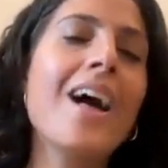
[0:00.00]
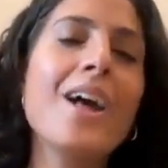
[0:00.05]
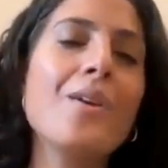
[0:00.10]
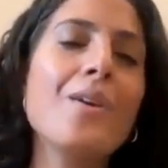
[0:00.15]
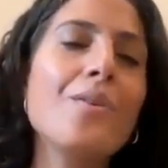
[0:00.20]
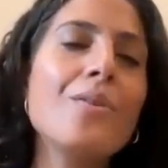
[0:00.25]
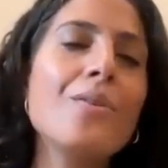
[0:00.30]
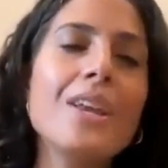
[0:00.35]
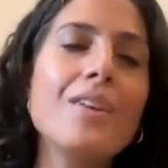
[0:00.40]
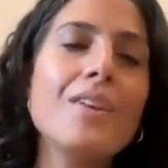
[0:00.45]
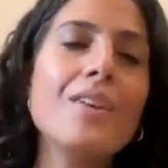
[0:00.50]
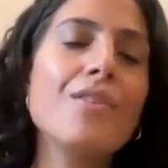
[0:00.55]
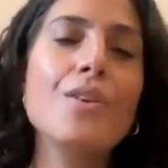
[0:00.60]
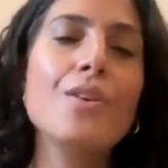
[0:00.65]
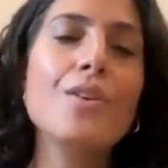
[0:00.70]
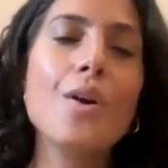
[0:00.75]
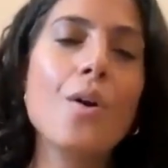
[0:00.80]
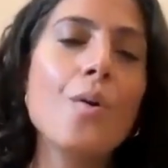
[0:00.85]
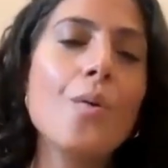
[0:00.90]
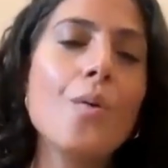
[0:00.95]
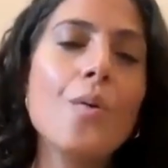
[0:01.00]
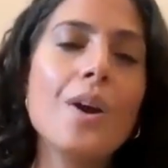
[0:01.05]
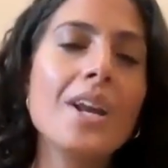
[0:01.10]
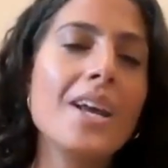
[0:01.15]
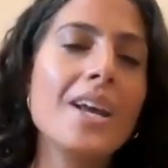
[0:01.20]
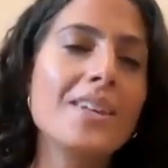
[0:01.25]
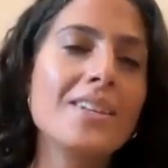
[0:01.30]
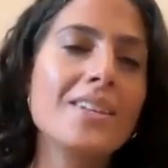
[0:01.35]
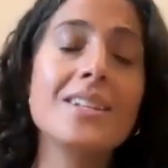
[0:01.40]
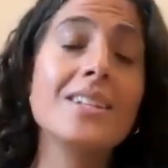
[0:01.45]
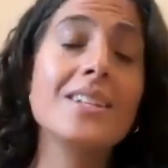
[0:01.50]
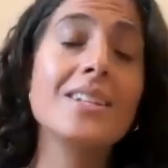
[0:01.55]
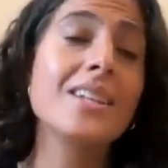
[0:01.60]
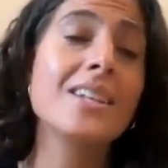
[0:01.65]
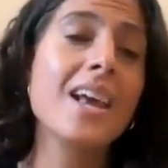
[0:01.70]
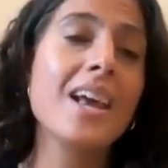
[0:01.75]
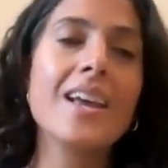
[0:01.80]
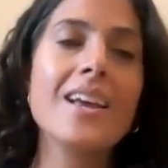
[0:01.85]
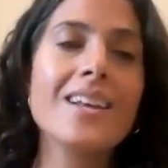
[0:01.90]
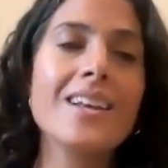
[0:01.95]
I don't even know what else to
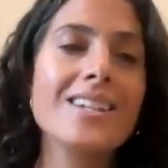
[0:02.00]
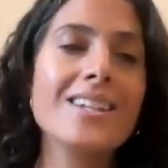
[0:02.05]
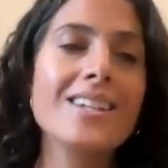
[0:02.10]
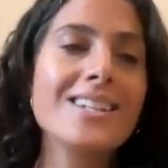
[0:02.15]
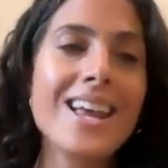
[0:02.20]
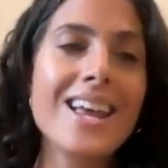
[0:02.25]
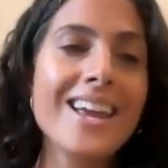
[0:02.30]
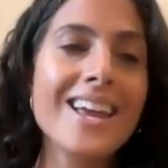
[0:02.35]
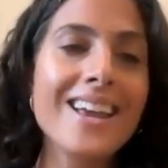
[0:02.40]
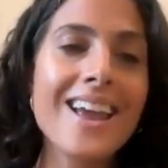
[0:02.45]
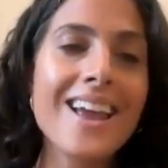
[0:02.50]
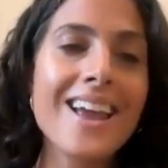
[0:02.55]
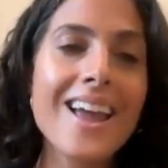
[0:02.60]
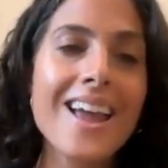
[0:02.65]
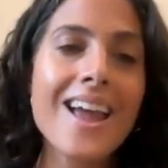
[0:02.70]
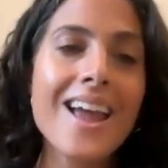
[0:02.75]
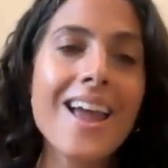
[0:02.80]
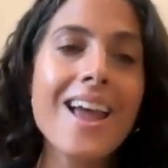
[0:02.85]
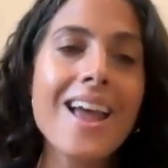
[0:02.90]
say. It's like